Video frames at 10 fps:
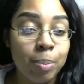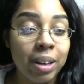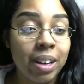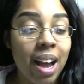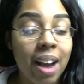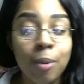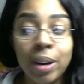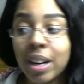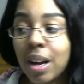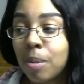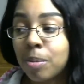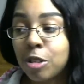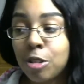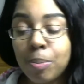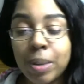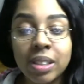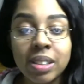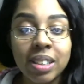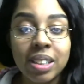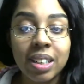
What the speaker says: but when it comes to milk,